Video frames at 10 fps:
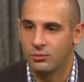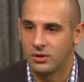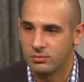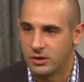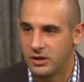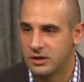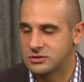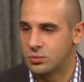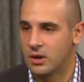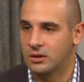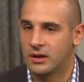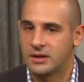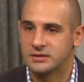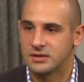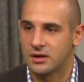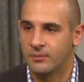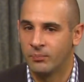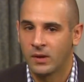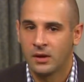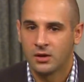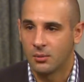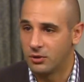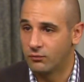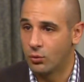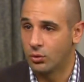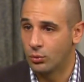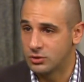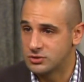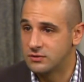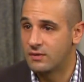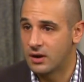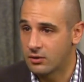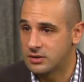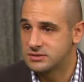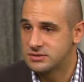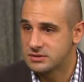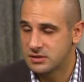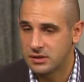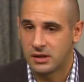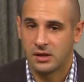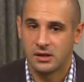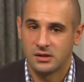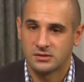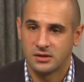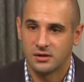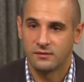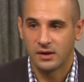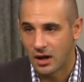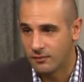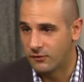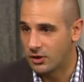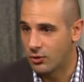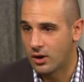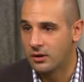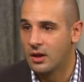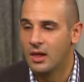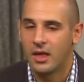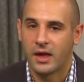with me, as well as um, a couple of World War II veterans and uh, Vietnam veteran, mm -hmm.